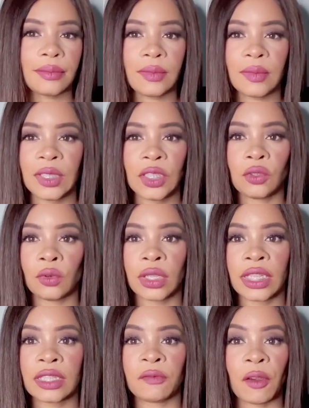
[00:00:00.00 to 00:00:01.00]

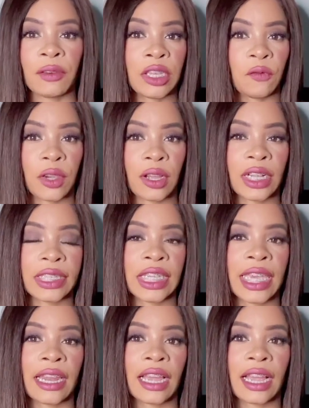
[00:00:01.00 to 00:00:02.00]
It's very difficult to
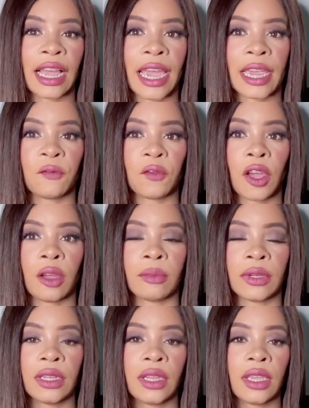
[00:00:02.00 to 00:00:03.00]
get a guy from,
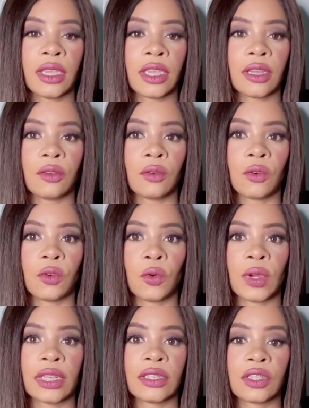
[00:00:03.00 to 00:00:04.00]

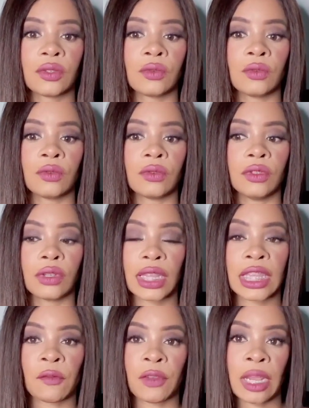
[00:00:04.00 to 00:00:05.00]
going to not
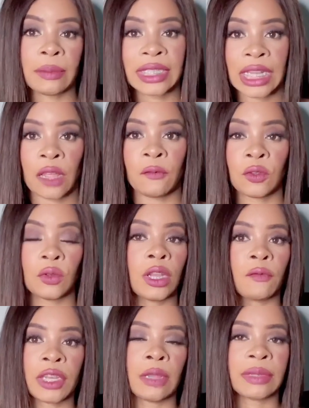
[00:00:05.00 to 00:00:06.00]
loving himself to
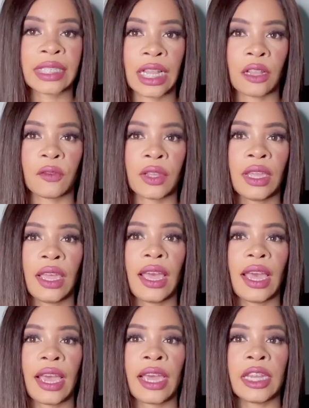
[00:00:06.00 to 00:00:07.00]
loving himself.
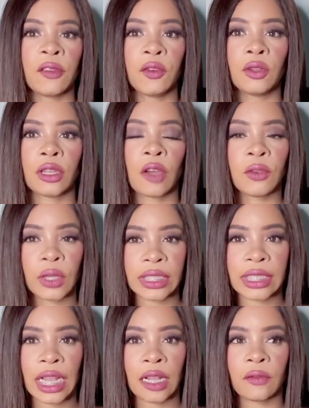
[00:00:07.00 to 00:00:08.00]
And if you love
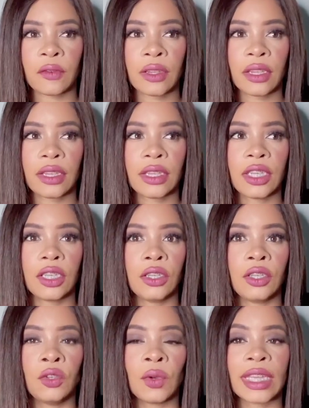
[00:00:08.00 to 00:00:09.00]
yourself,
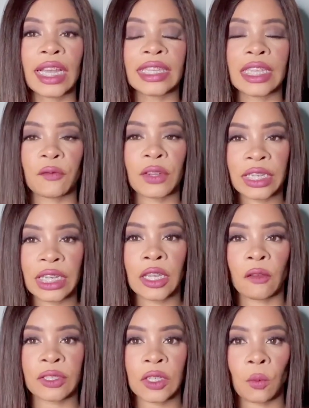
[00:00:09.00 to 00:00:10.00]
you can definitely
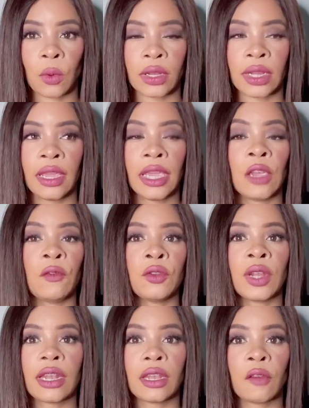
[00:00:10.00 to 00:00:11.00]
love someone. If you do
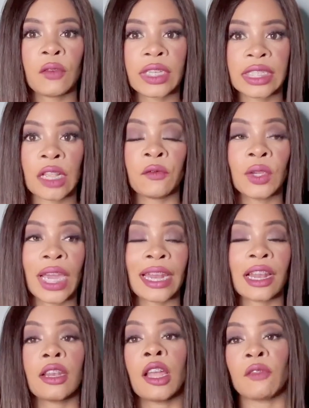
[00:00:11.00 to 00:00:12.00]
not love yourself, you
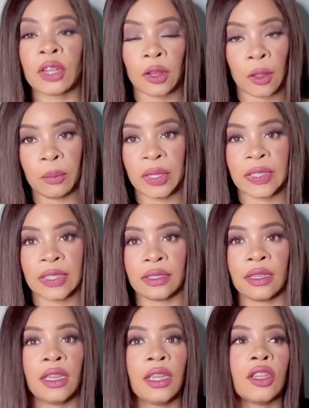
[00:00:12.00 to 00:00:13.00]
cannot love another person.